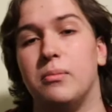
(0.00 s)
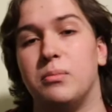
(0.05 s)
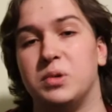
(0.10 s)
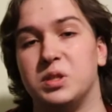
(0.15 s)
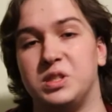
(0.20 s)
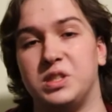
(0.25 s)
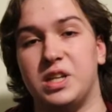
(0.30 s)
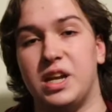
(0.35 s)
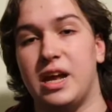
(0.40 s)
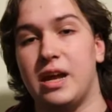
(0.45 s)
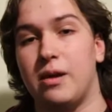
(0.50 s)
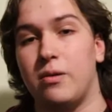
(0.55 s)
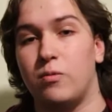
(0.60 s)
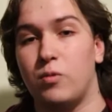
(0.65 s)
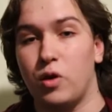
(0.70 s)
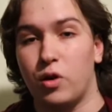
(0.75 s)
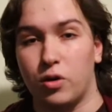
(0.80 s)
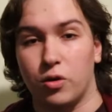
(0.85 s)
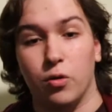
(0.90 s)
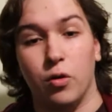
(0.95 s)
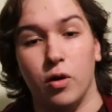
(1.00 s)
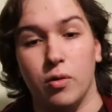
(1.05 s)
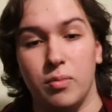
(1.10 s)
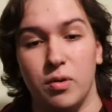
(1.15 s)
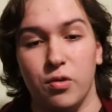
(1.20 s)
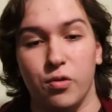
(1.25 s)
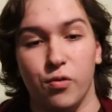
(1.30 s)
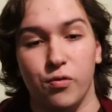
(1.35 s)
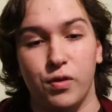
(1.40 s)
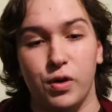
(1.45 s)
But today we are going to
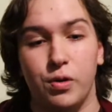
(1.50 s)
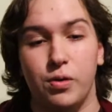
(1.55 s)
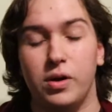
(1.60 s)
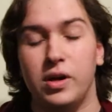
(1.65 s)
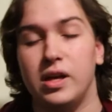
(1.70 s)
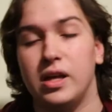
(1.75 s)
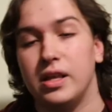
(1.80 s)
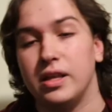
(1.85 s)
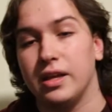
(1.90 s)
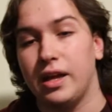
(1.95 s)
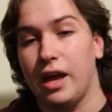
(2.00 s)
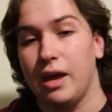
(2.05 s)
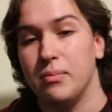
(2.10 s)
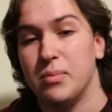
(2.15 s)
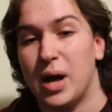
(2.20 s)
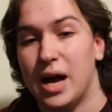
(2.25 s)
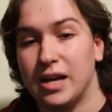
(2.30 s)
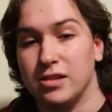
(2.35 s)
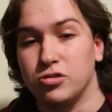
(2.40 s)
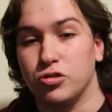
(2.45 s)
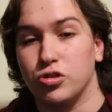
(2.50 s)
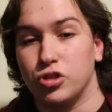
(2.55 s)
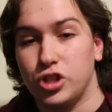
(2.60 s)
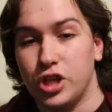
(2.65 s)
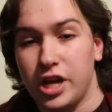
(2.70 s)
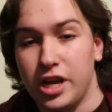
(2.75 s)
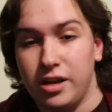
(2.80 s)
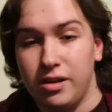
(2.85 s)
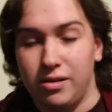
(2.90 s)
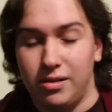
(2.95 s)
be reviewing game Astral
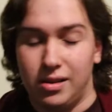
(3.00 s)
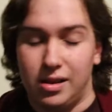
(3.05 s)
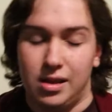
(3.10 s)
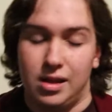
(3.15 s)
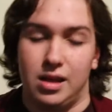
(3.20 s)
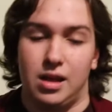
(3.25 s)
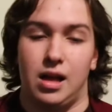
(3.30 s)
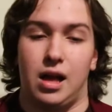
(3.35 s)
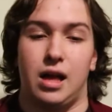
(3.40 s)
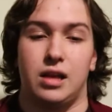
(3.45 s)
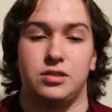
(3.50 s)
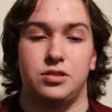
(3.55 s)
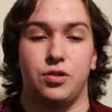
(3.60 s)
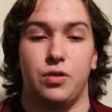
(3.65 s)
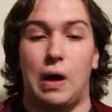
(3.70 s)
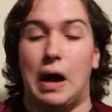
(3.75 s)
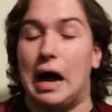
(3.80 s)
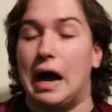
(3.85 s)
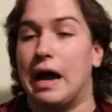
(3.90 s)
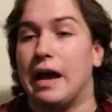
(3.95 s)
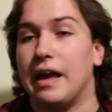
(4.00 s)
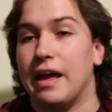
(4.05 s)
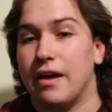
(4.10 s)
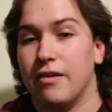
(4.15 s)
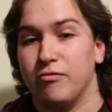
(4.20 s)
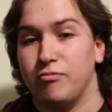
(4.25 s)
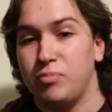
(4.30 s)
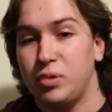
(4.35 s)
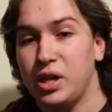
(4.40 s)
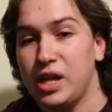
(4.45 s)
Chain. So I
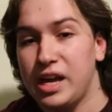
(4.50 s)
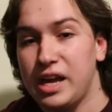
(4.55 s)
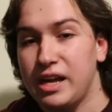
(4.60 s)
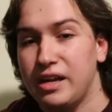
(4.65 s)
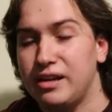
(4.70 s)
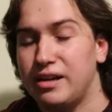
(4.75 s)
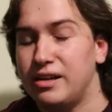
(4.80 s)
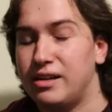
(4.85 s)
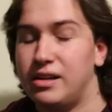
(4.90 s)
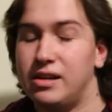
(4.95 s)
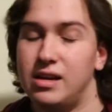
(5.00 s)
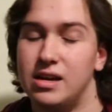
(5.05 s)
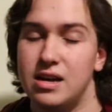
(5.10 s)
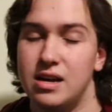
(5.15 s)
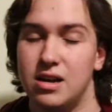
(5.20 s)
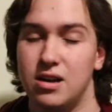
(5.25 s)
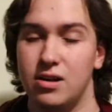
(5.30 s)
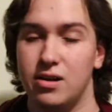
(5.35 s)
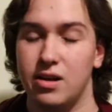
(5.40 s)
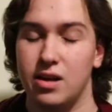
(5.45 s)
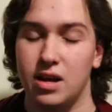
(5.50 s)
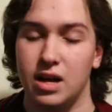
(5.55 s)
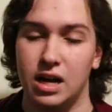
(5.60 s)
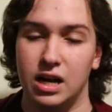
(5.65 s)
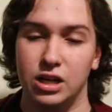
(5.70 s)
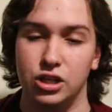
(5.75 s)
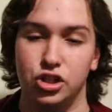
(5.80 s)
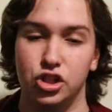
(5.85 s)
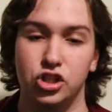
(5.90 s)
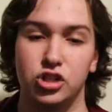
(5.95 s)
have played
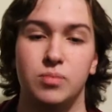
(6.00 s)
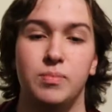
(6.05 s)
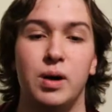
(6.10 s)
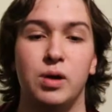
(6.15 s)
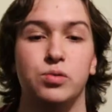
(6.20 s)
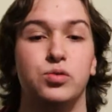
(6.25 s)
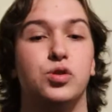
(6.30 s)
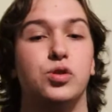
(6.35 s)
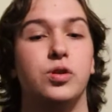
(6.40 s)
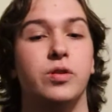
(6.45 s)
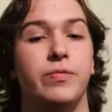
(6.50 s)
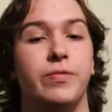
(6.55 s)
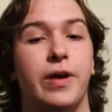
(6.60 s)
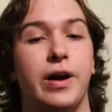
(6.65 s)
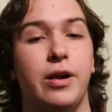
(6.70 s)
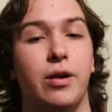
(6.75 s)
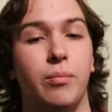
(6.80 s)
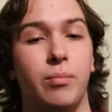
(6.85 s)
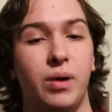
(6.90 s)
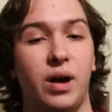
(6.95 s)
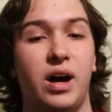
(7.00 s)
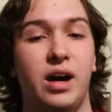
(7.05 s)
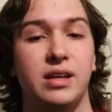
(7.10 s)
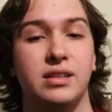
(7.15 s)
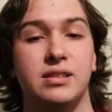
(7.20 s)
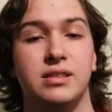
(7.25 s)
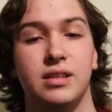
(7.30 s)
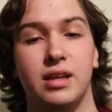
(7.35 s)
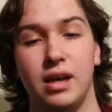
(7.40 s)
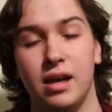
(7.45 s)
just about to the final
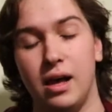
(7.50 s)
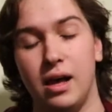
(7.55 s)
boss.